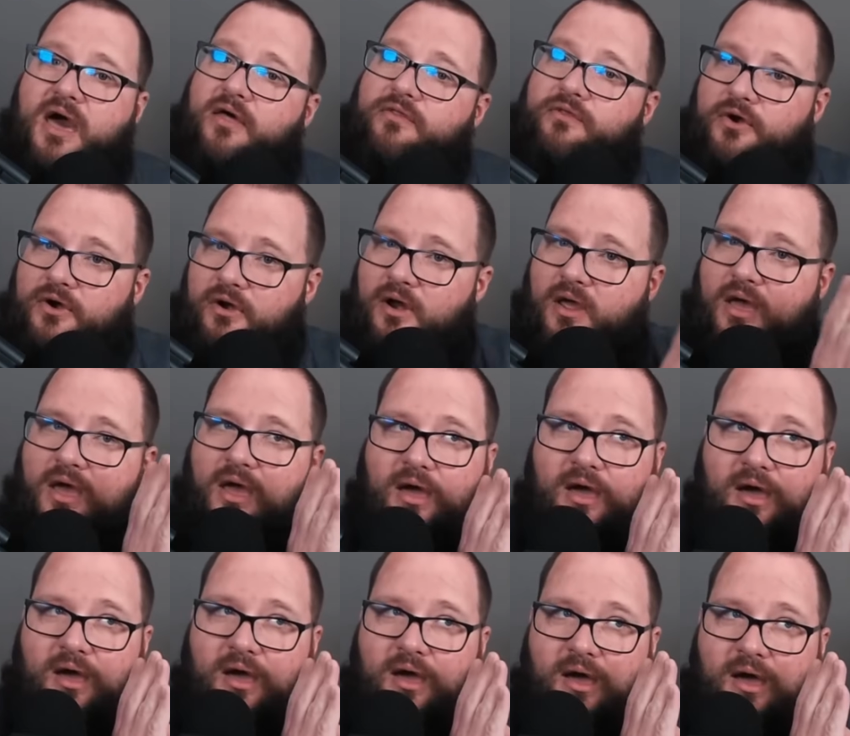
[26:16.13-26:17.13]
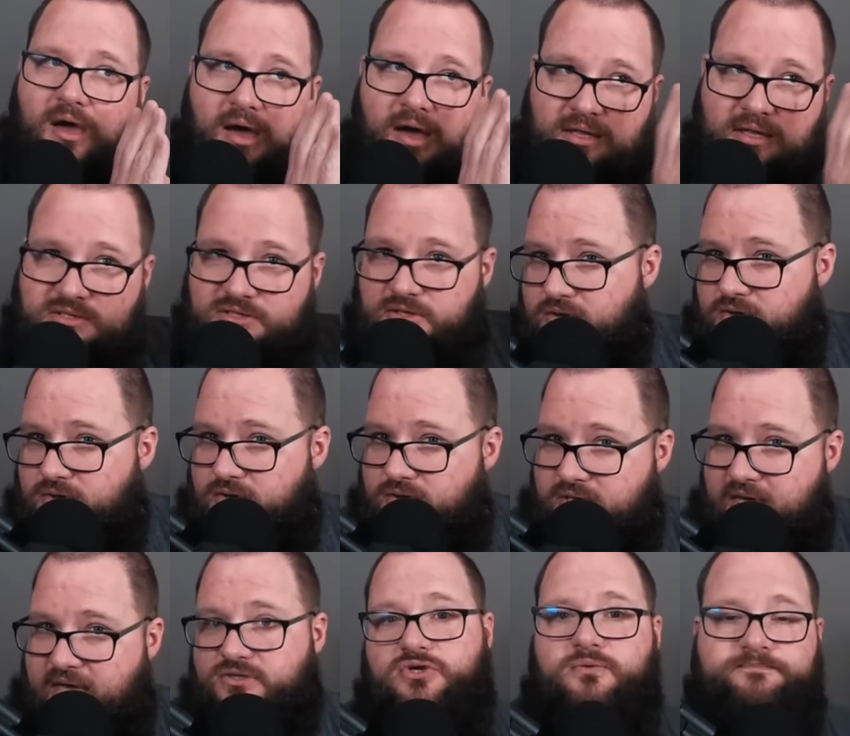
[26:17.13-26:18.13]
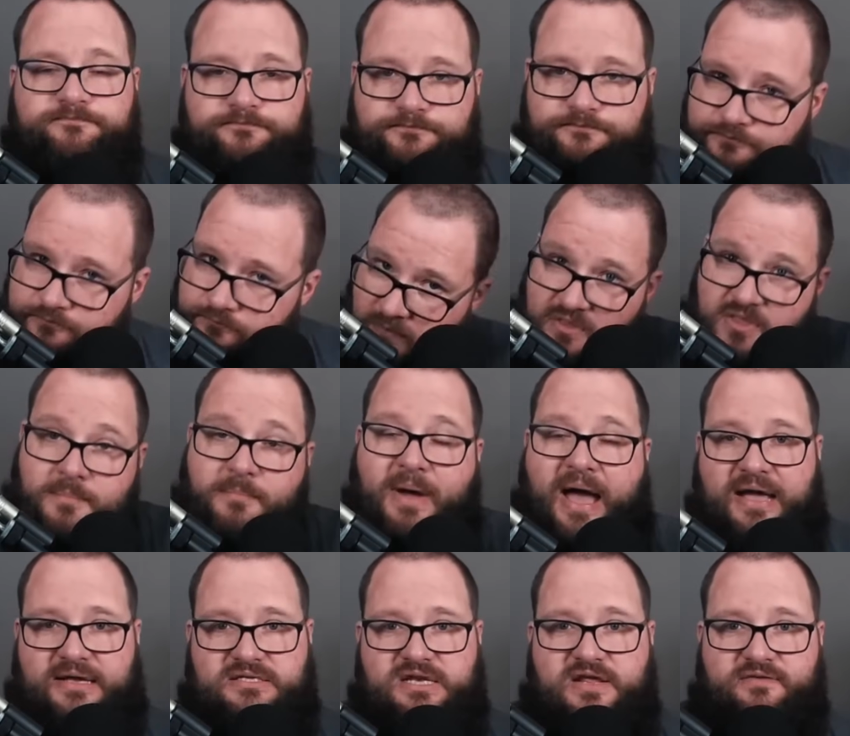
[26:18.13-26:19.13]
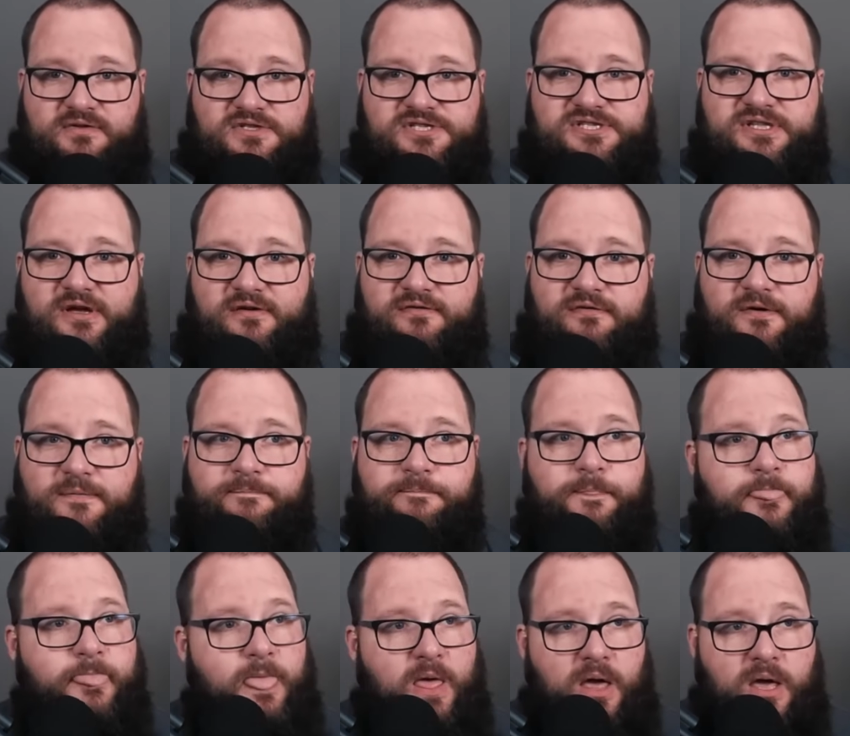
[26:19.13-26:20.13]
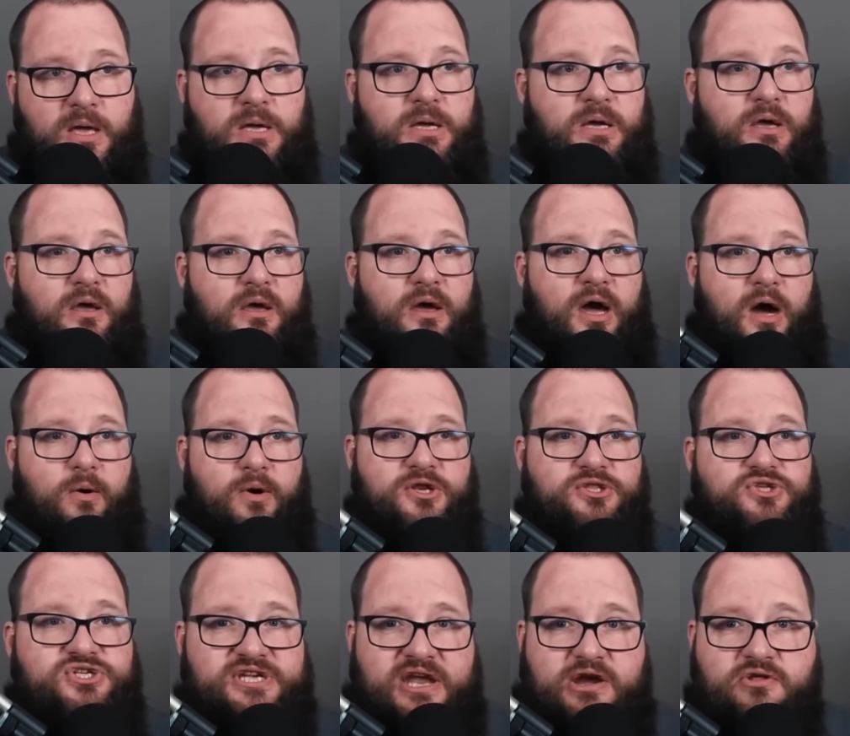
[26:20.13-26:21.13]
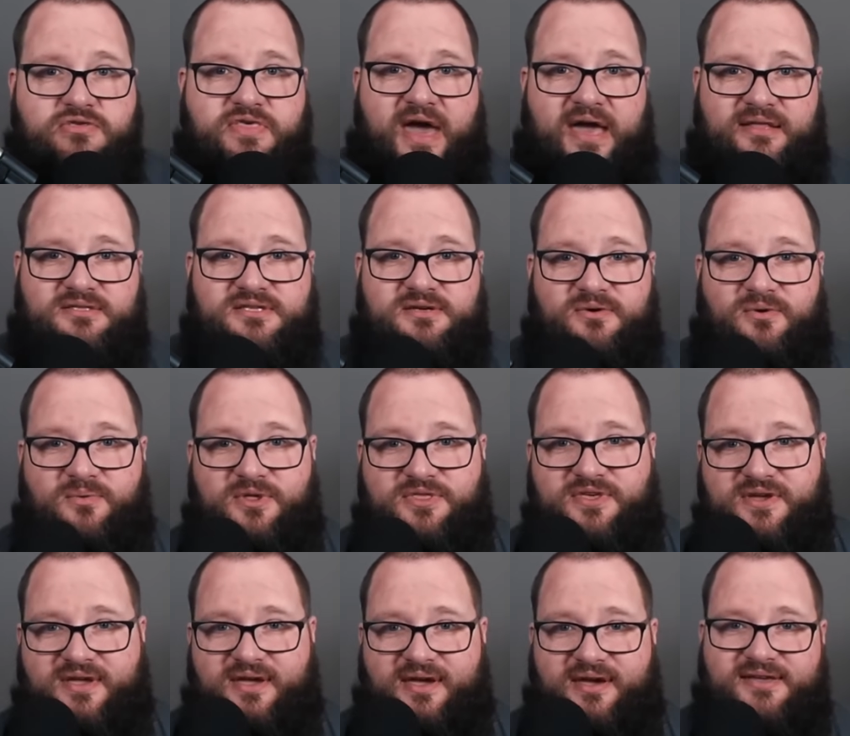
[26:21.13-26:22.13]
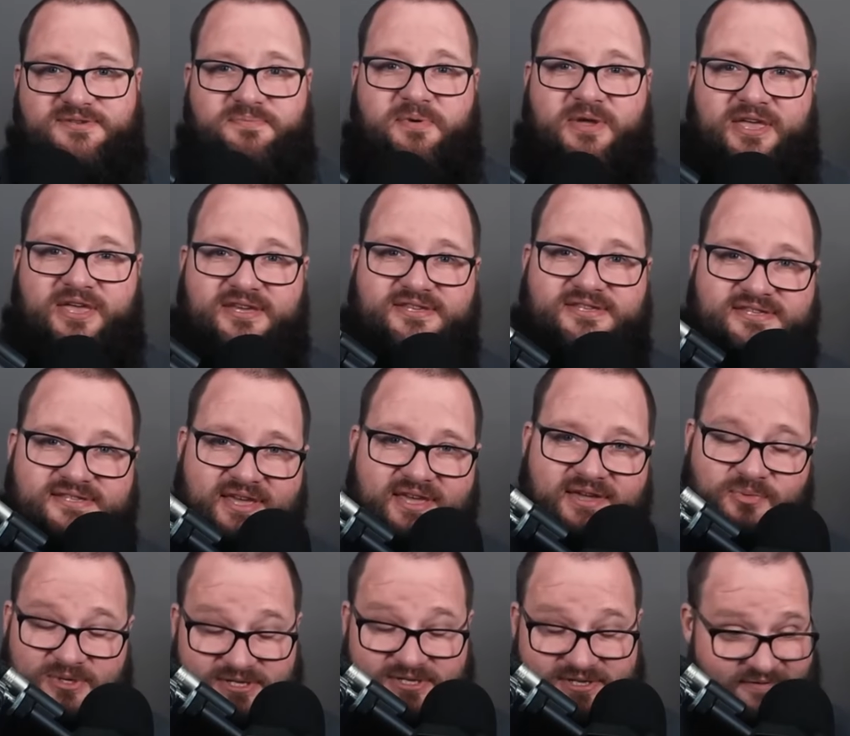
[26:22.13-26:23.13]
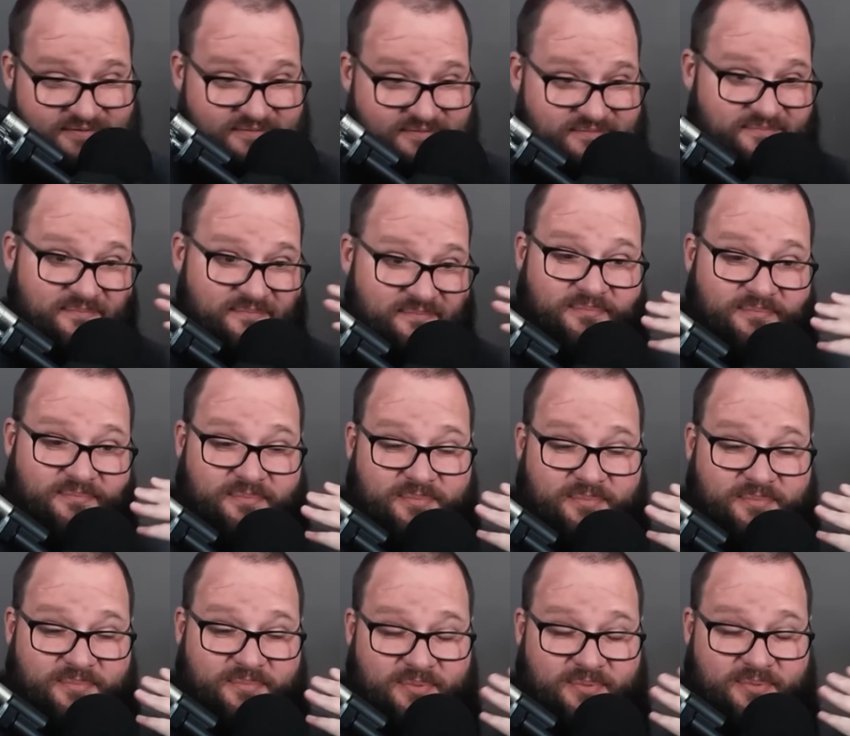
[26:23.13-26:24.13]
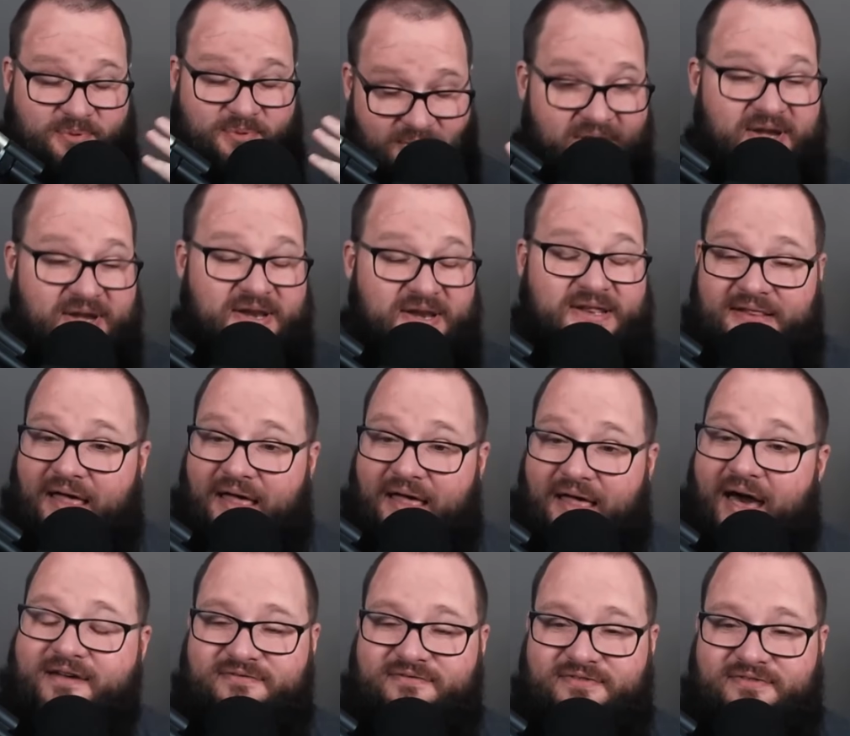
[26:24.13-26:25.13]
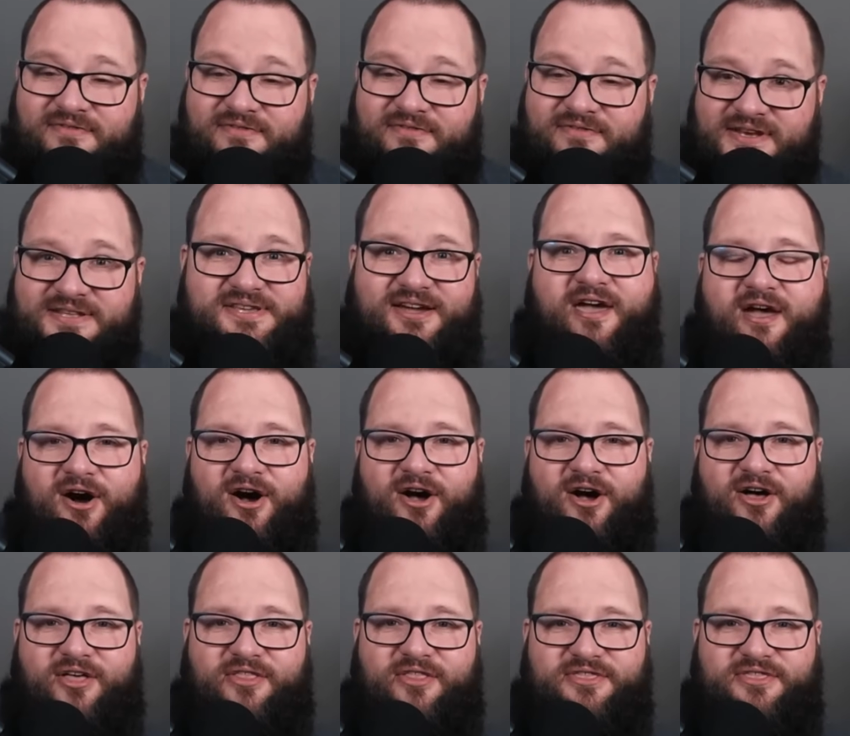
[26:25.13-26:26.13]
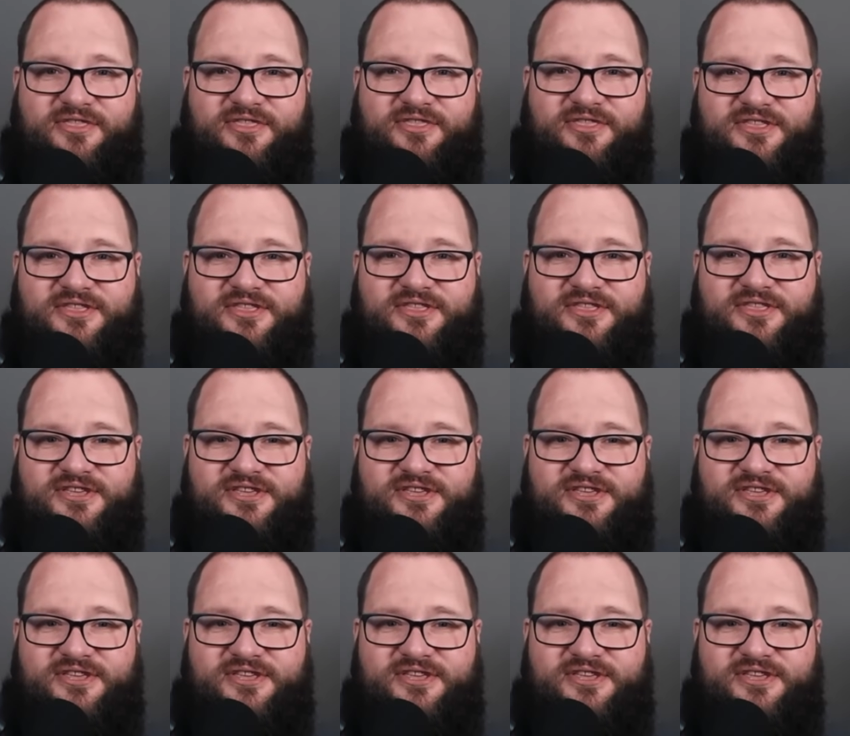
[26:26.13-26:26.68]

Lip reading: the other until you get to the max level stuff. I wanted to share that with you guys because it was a pretty lively discussion on the stream and it's an interesting